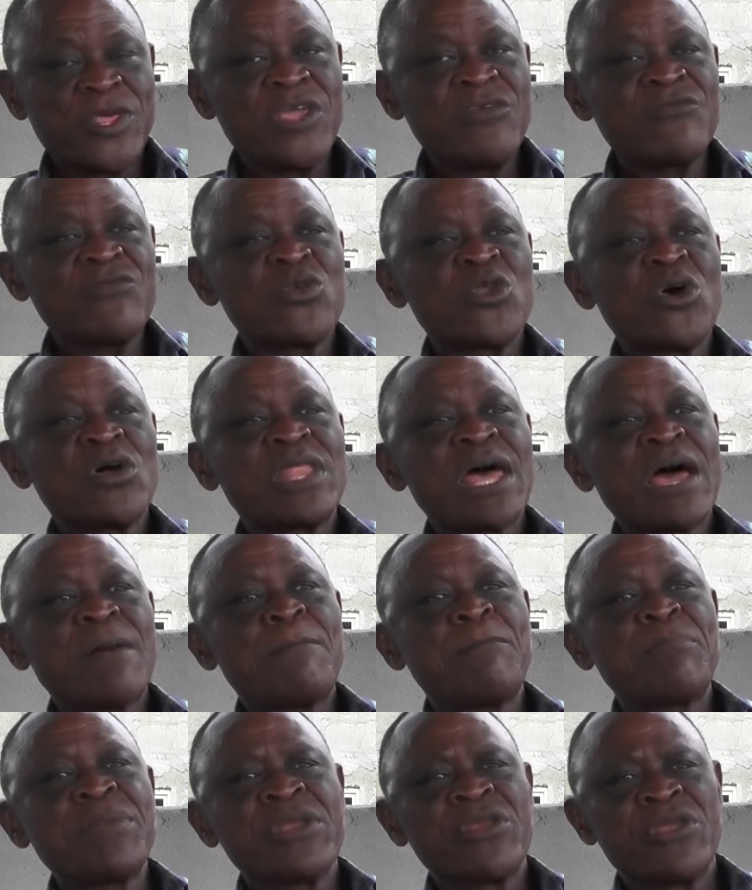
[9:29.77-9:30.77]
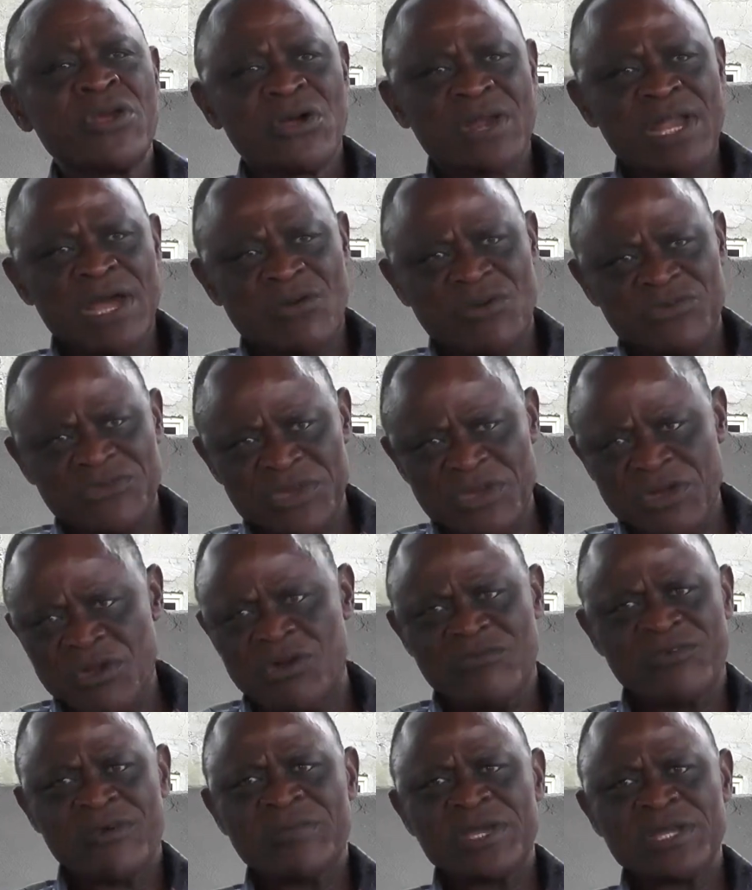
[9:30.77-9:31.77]
Even all that period I was in
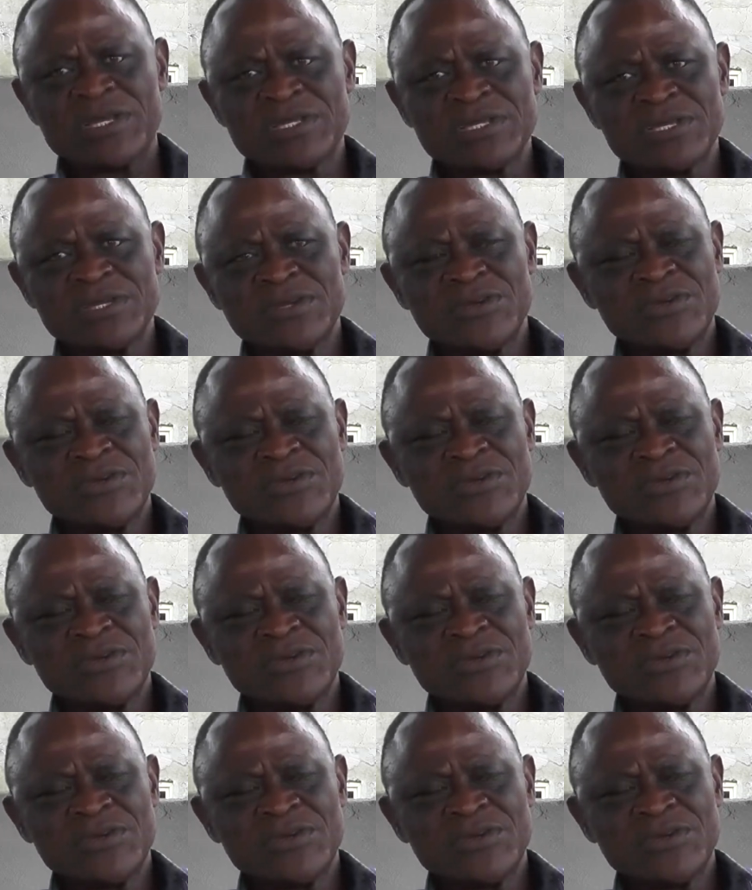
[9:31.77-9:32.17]
government,